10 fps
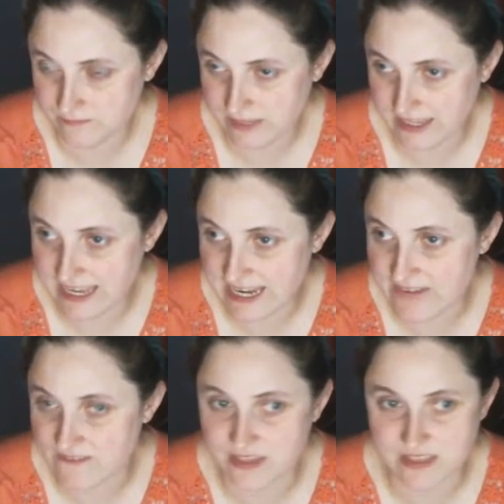I can't
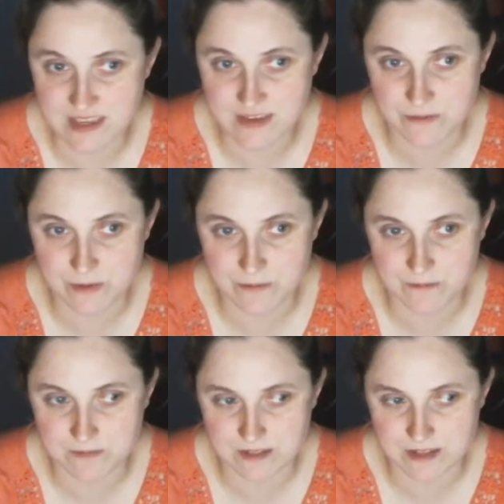even think of what
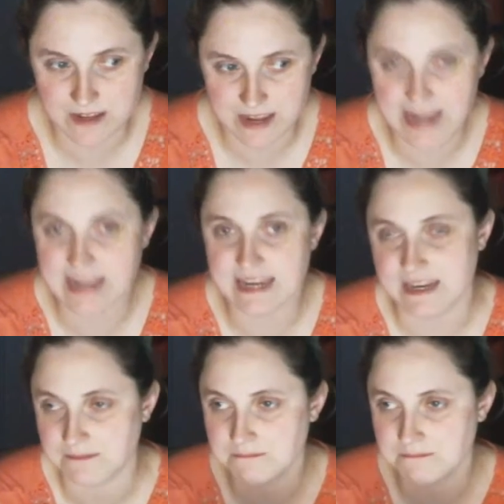AE,